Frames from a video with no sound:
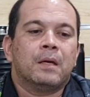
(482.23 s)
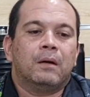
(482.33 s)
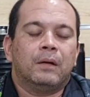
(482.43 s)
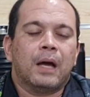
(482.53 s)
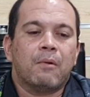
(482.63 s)

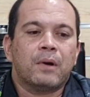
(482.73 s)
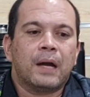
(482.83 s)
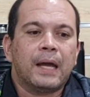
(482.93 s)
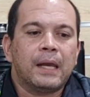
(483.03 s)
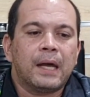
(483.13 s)
On our
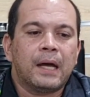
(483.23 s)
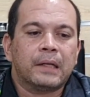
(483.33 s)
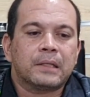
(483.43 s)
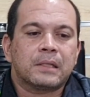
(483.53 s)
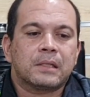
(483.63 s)

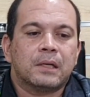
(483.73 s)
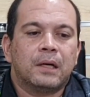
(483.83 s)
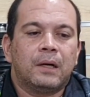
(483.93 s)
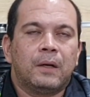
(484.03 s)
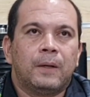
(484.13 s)
Hilux
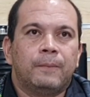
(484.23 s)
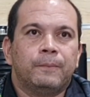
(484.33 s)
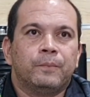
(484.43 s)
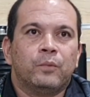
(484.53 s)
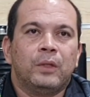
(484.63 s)

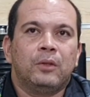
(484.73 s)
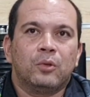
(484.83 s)
with